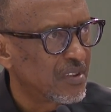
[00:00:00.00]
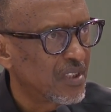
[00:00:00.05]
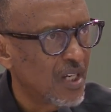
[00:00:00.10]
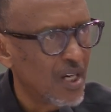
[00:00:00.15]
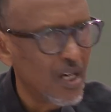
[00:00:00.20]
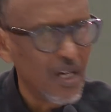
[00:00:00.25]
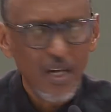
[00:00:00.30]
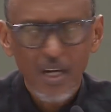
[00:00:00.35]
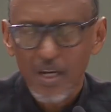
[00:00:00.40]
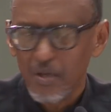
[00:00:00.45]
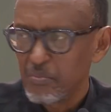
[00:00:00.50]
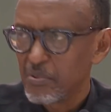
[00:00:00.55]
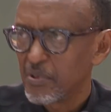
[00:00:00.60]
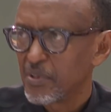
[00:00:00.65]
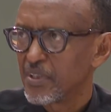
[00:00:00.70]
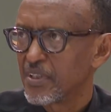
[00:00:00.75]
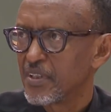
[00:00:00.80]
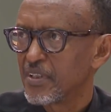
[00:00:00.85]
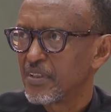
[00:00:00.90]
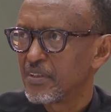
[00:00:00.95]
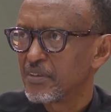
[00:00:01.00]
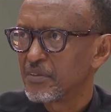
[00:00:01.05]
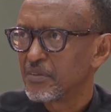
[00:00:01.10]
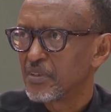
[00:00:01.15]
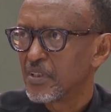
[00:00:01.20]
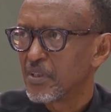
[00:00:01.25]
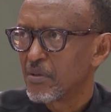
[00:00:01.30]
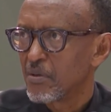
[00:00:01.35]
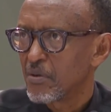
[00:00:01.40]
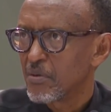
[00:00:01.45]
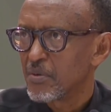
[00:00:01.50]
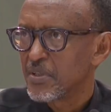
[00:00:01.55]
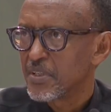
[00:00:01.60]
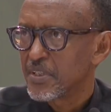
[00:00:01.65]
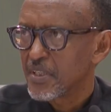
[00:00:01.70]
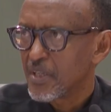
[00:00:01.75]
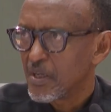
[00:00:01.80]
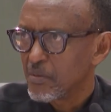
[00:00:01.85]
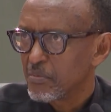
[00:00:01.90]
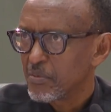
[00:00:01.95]
are happy, we are always
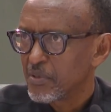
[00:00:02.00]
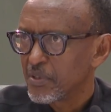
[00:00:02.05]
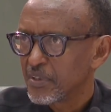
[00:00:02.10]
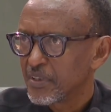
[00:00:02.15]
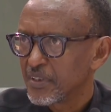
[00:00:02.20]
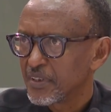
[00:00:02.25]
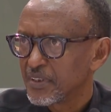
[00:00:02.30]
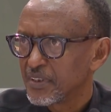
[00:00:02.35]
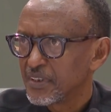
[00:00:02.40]
happy